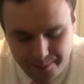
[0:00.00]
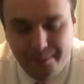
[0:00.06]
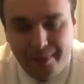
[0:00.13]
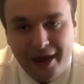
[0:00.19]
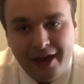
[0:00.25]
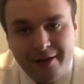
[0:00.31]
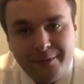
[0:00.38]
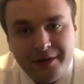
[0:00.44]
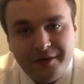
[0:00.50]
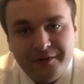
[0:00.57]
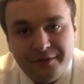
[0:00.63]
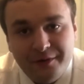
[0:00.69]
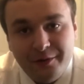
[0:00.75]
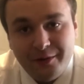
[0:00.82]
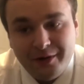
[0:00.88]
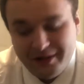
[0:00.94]
baby
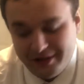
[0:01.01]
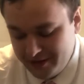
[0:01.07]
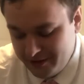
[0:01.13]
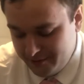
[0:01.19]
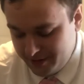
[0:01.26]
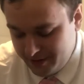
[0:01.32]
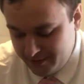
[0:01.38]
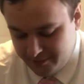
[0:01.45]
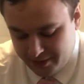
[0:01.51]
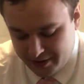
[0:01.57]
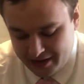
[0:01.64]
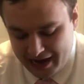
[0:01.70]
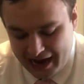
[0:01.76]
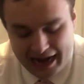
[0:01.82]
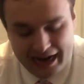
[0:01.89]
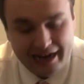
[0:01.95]
food a little bit, but
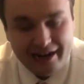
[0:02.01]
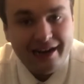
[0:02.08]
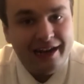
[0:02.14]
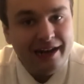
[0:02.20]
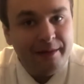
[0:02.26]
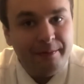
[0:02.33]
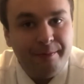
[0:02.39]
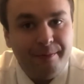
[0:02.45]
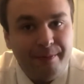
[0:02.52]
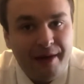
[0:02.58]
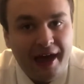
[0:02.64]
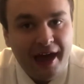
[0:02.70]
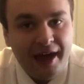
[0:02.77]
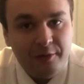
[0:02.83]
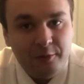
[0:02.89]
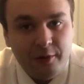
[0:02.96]
not in a
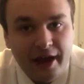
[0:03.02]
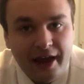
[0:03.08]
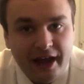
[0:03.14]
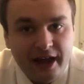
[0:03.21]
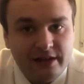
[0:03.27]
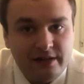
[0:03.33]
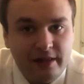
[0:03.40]
bad way.